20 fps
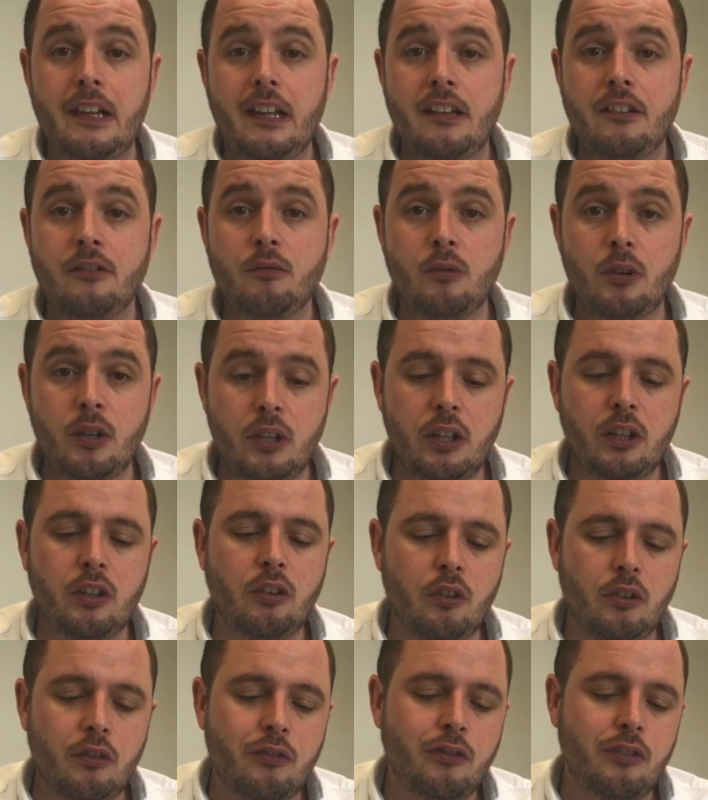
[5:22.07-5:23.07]
It's really
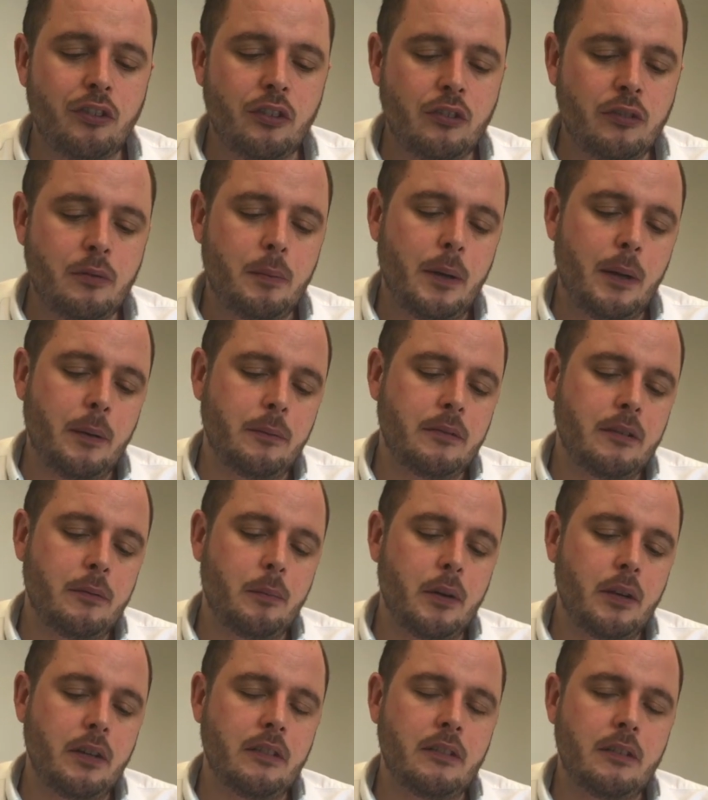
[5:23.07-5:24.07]
good for you to be able to
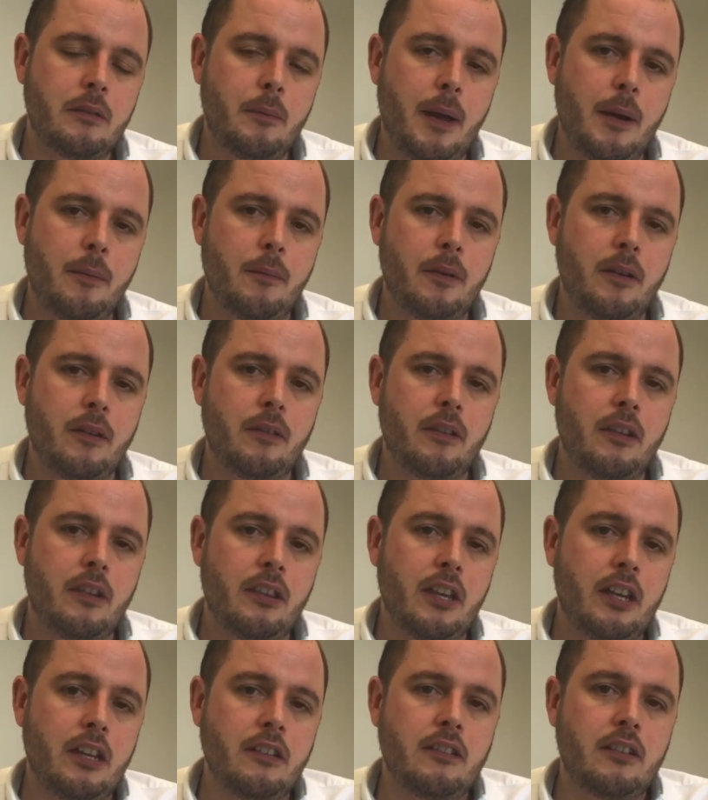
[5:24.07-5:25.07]
bring to memory the
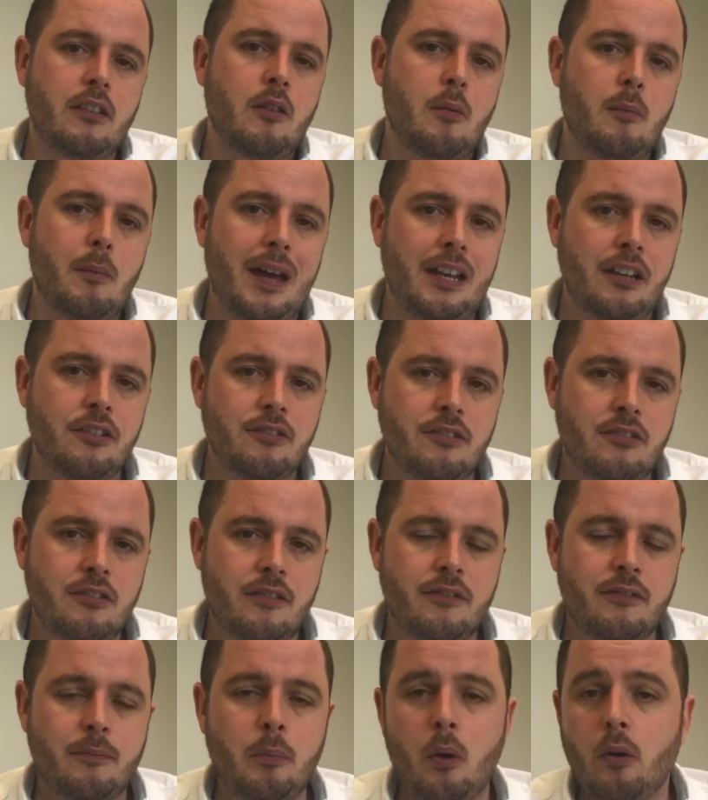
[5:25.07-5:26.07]
things that your managers
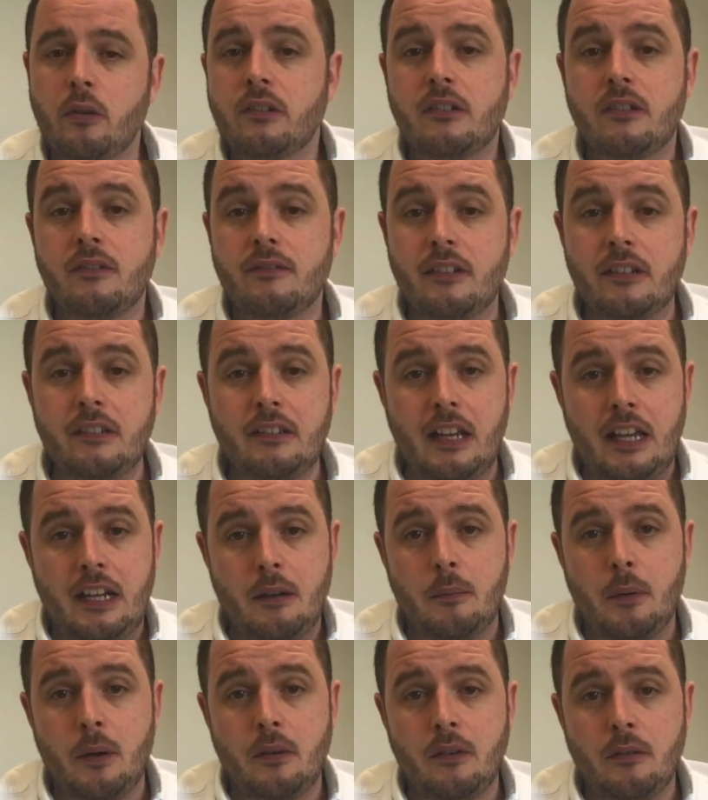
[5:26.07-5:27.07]
have positively said
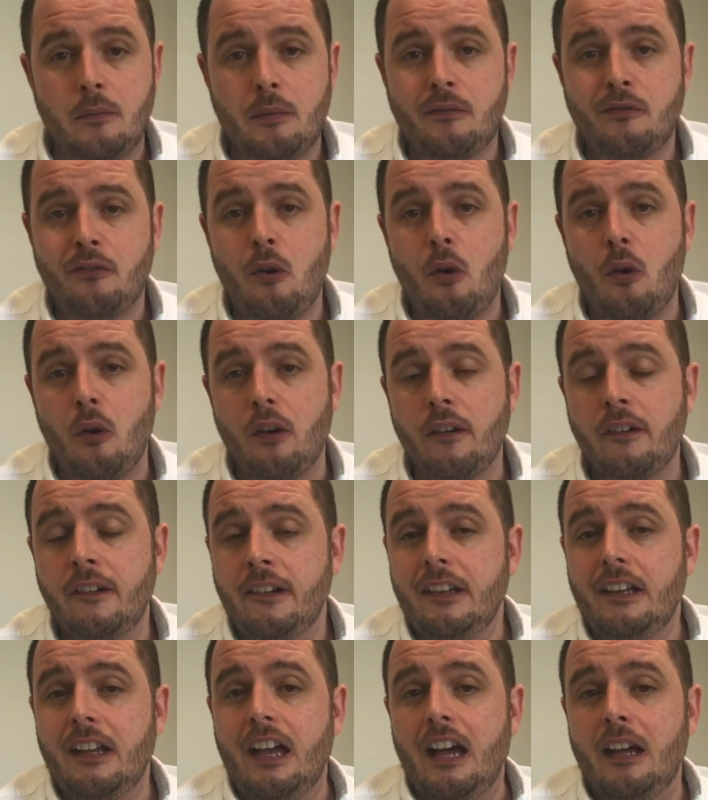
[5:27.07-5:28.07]
about you before,
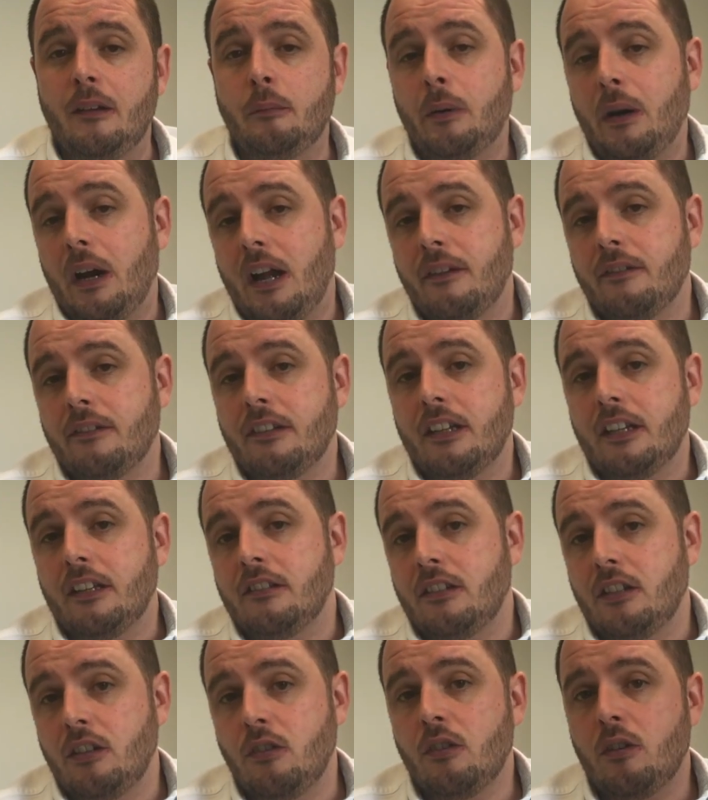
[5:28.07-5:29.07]
and perhaps things
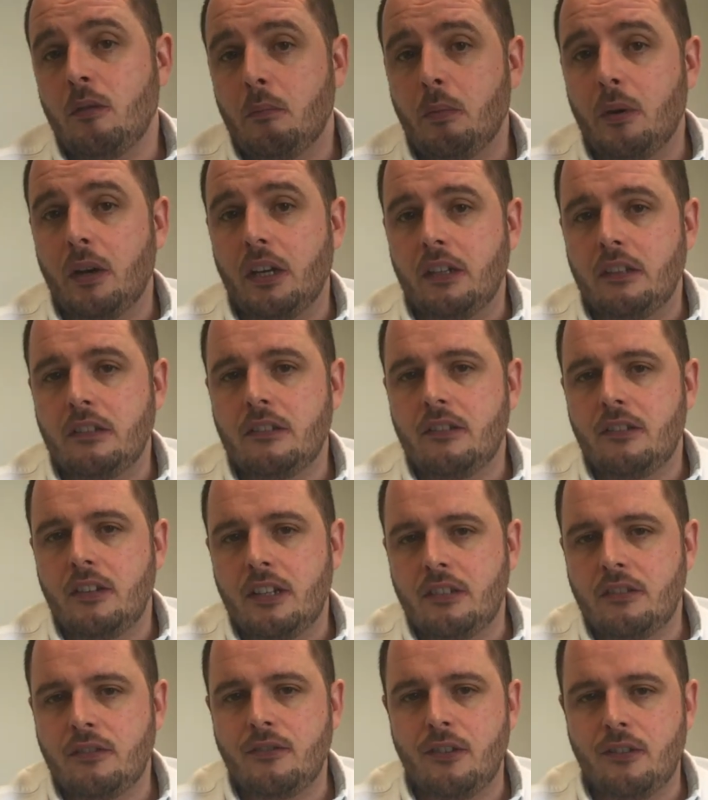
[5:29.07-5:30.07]
that you can bring into the
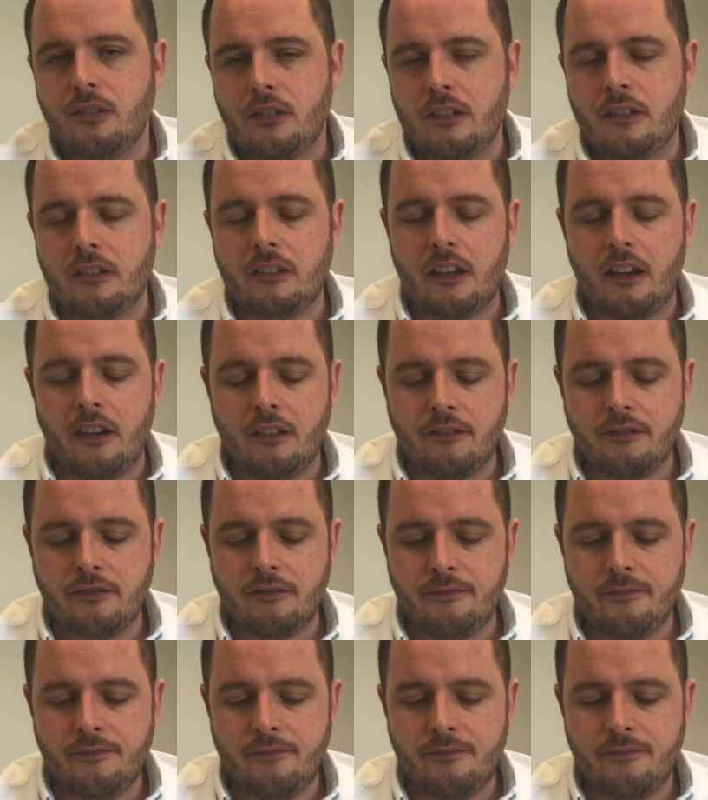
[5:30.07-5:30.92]
interview itself.